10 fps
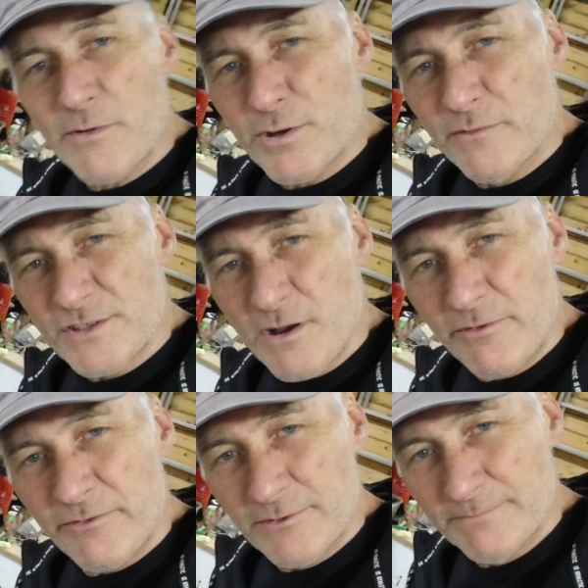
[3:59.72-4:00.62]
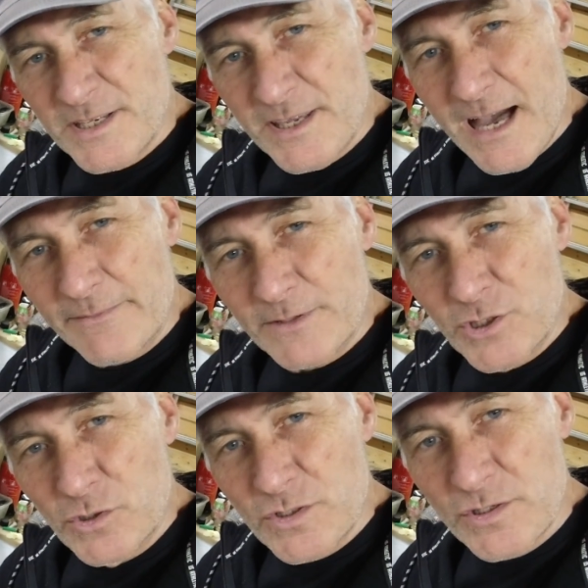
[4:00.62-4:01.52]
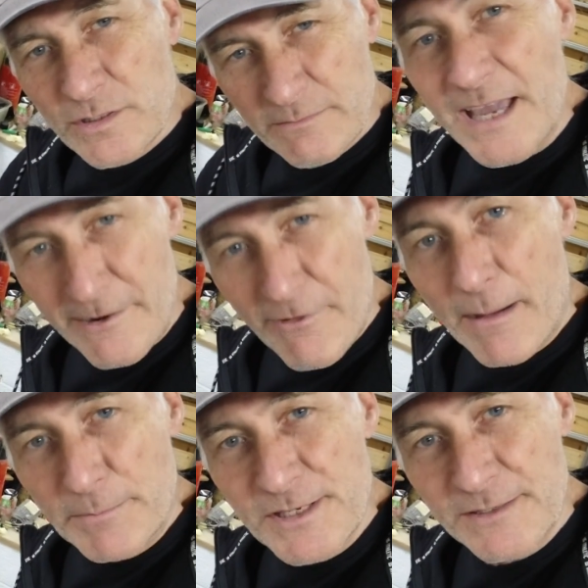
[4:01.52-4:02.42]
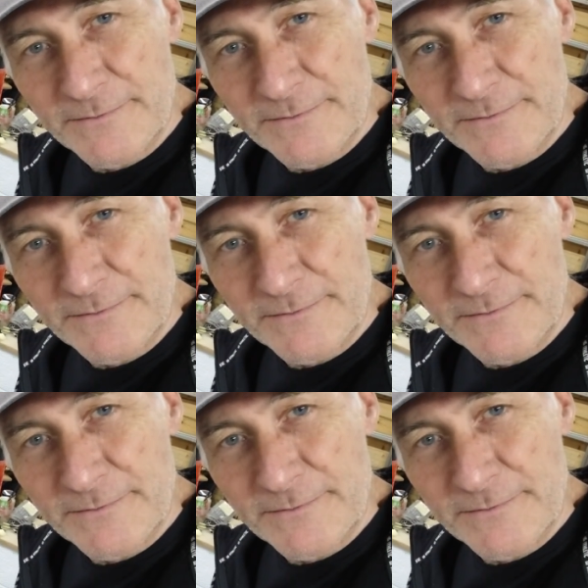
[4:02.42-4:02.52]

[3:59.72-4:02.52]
Mirror covers off, piece of carbon cut to get it wrapped.